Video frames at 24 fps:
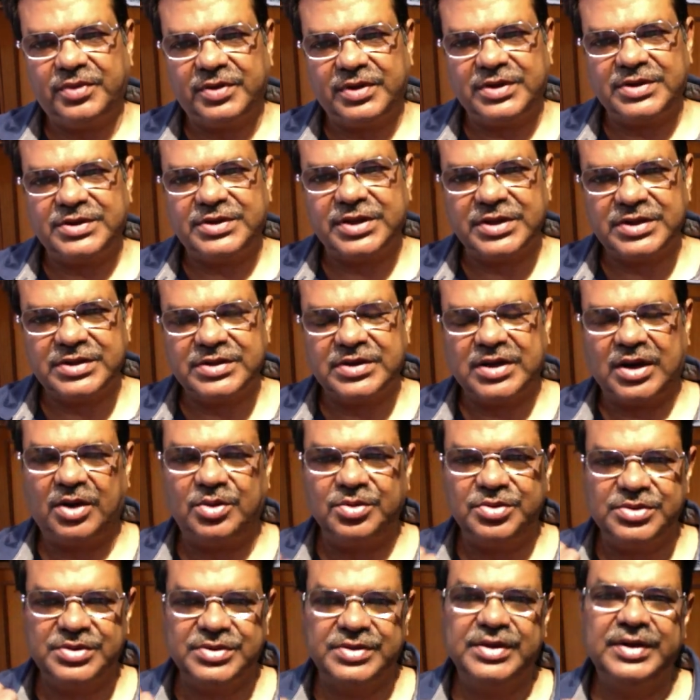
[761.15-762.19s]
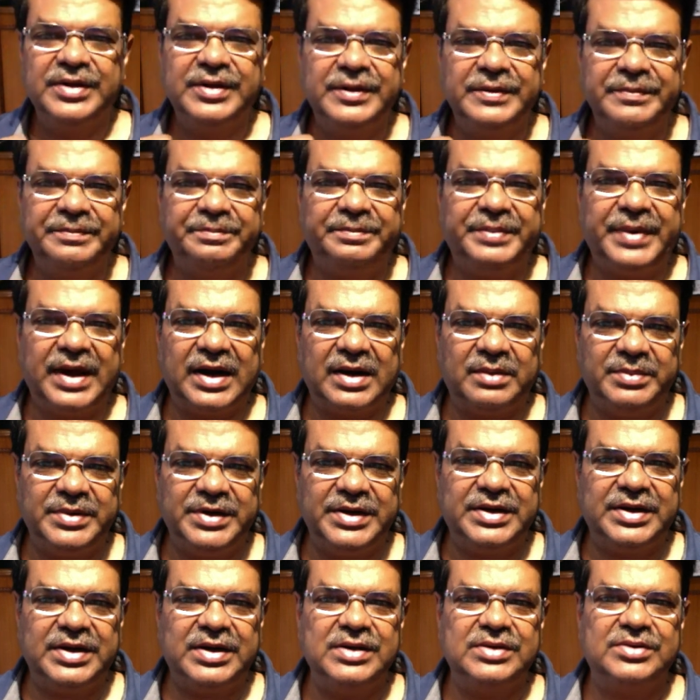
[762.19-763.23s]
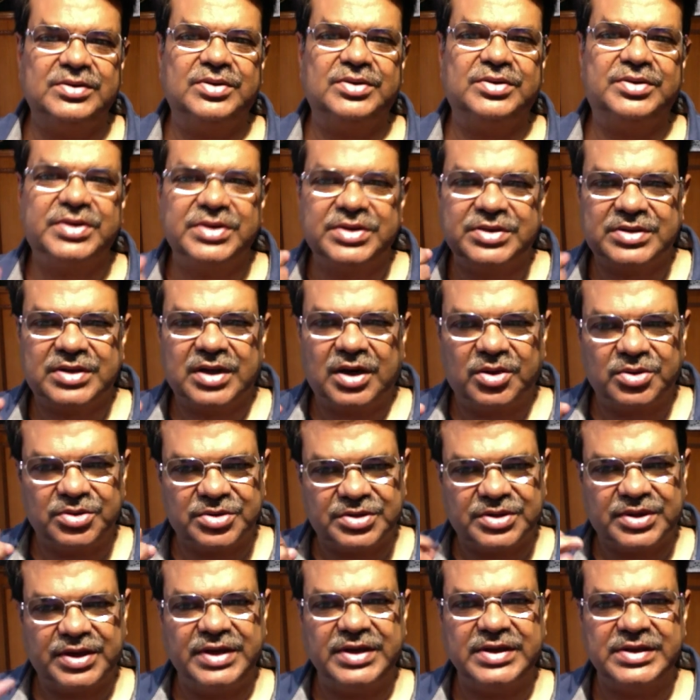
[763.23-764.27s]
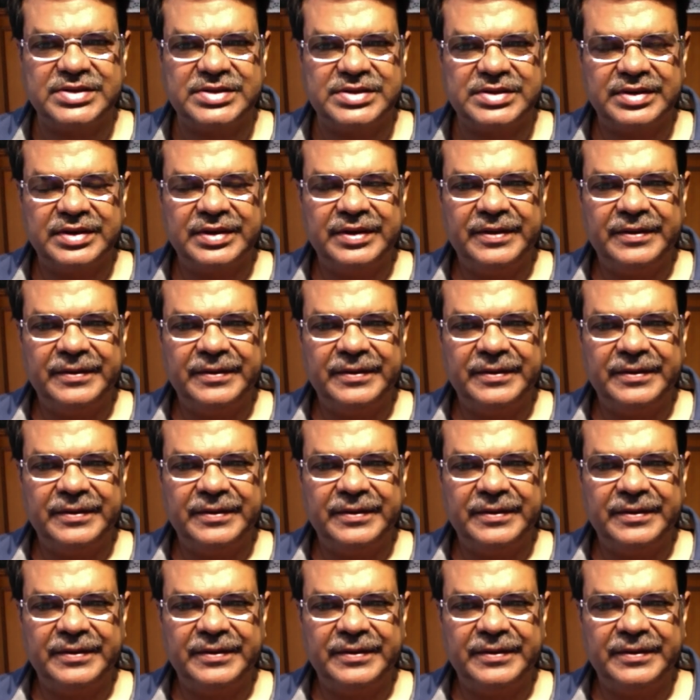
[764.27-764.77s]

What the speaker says: The 6th house parameters or 6th house things,